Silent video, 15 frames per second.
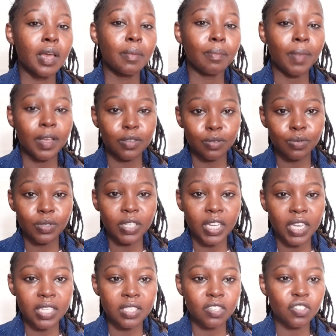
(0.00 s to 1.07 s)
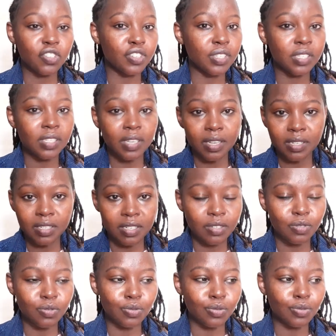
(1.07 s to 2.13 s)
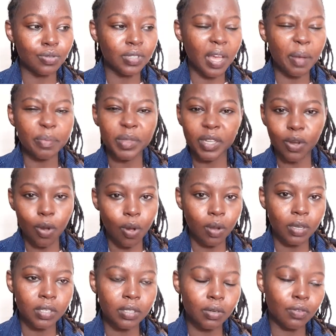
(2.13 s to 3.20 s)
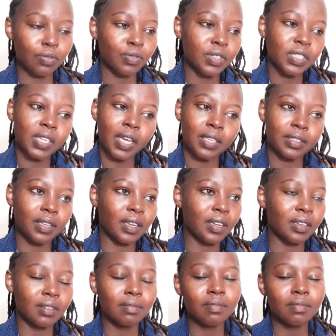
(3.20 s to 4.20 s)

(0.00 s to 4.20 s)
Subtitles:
my suitcase, she changed it to something old, of which I said